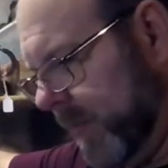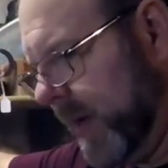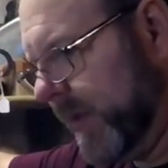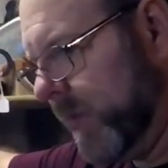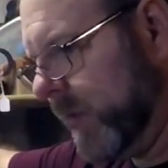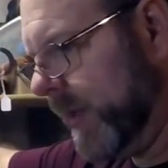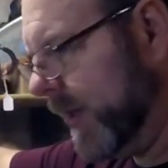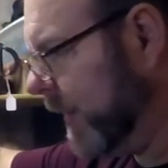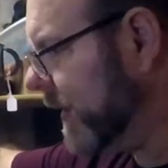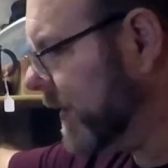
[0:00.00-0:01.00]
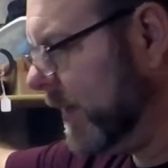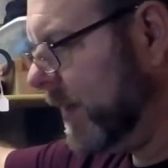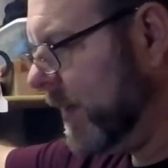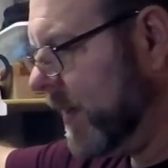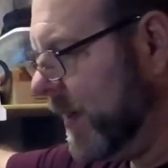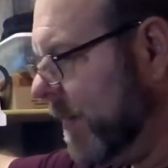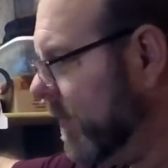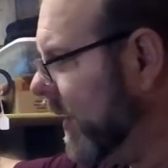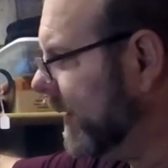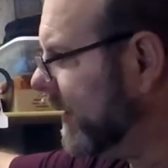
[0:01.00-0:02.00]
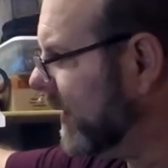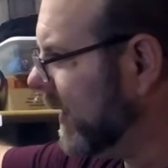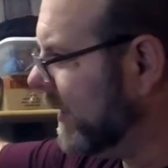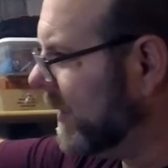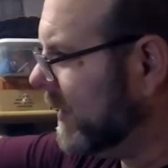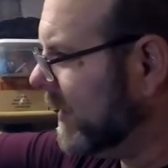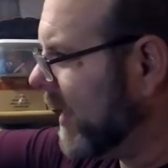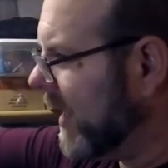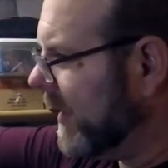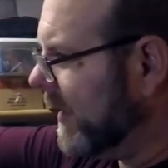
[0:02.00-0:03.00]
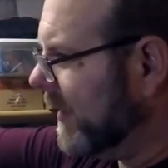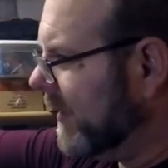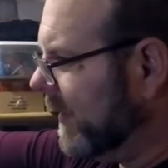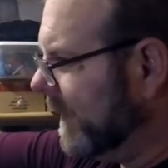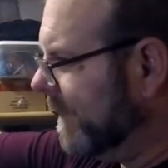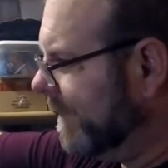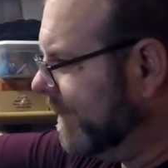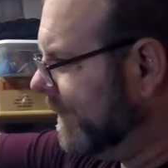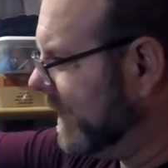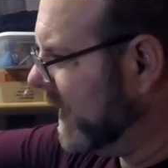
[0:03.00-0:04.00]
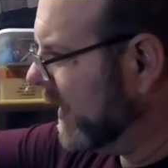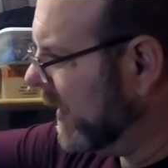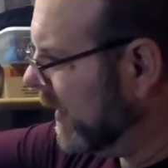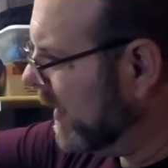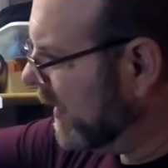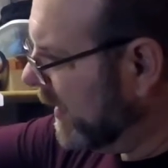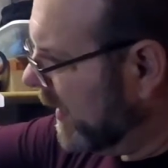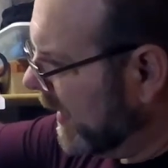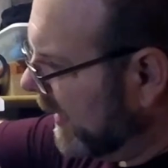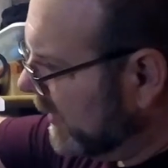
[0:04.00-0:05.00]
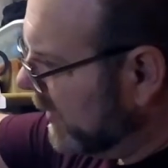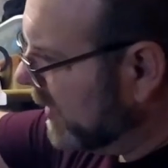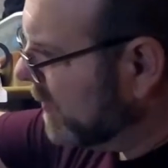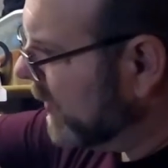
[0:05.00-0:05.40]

about the one that is. But you just slide it in there, and you can